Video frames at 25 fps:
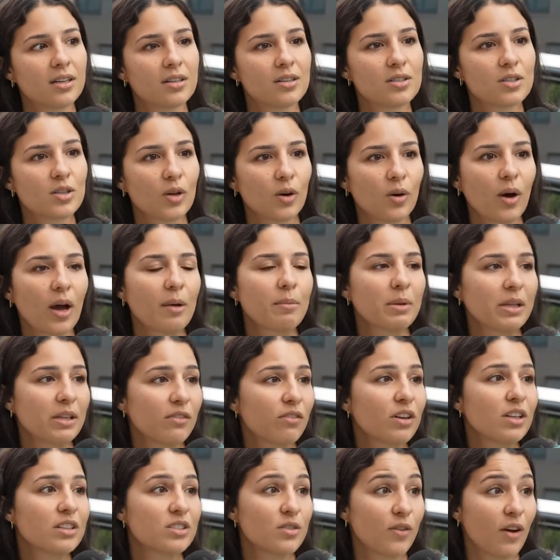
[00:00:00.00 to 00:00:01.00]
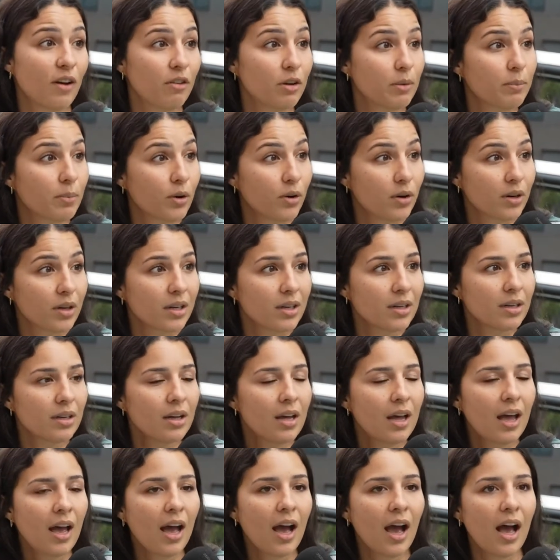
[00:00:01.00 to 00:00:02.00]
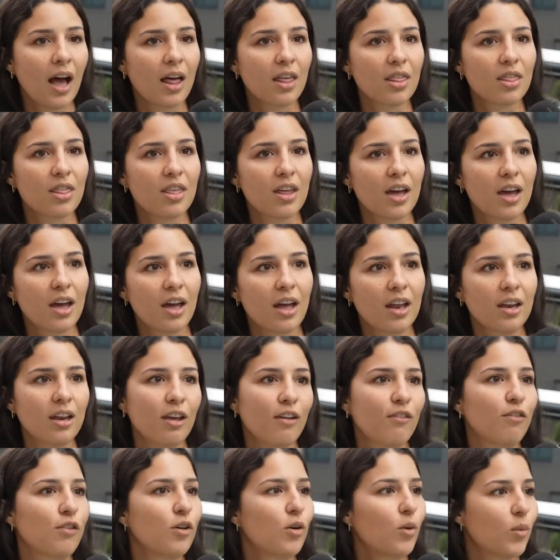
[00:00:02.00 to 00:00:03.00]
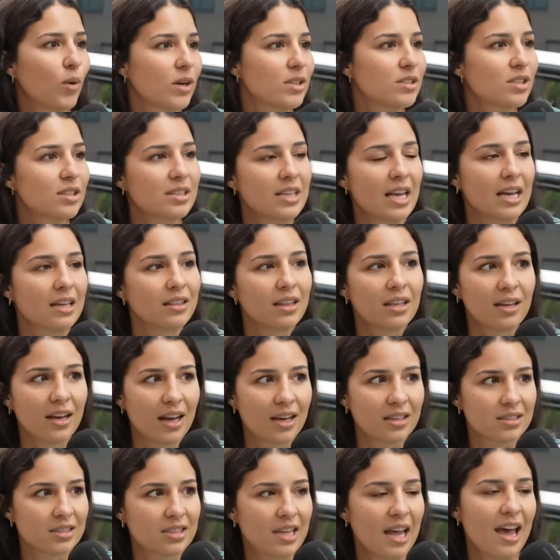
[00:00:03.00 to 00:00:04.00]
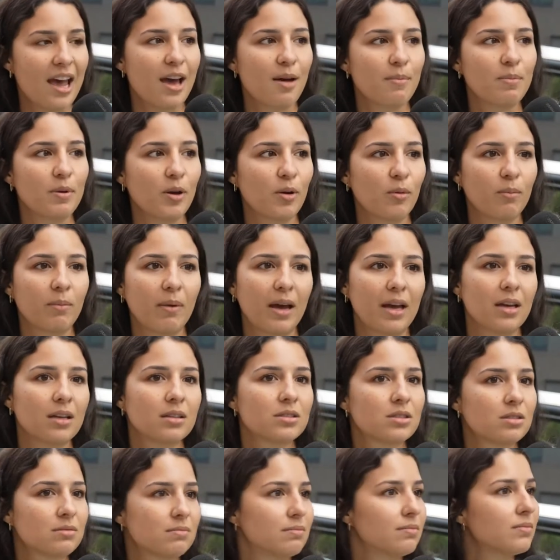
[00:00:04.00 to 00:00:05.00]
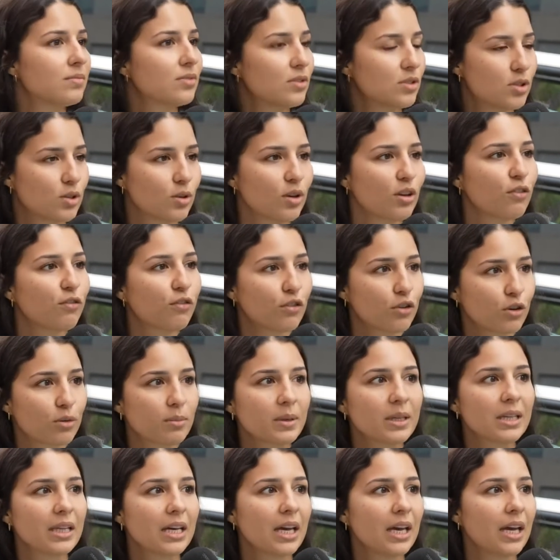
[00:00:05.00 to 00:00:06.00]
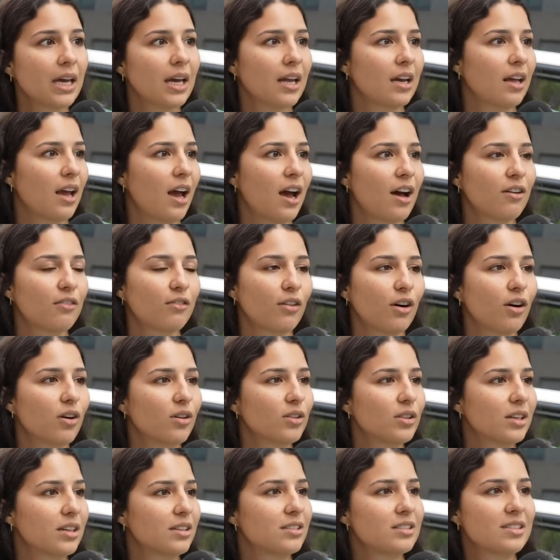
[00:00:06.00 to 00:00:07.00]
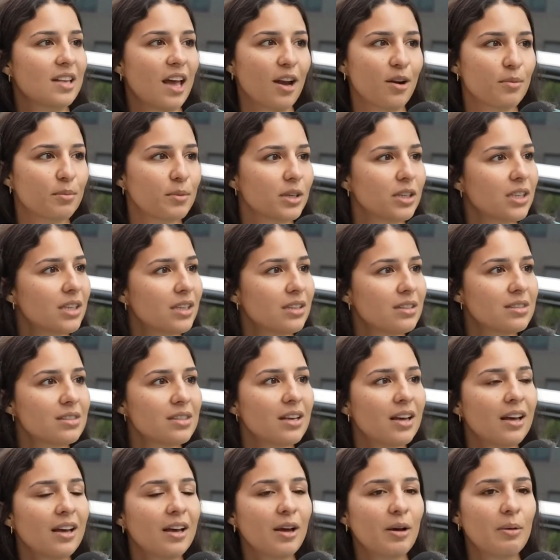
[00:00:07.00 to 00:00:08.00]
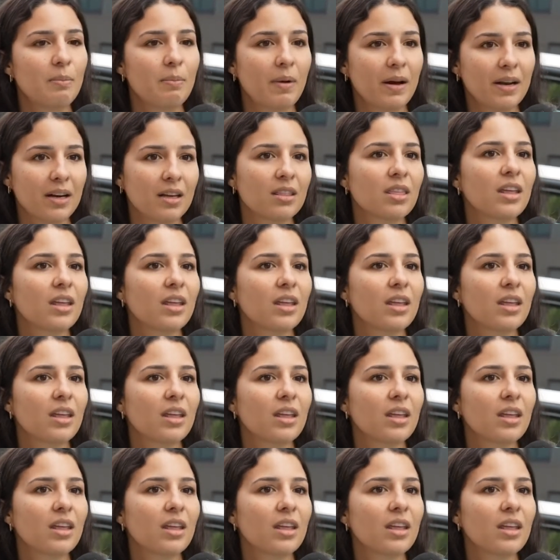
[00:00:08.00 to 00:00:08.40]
So I believe it's very important. And then if you want to take the next step, you might do it formally and have all the ceremonies. But I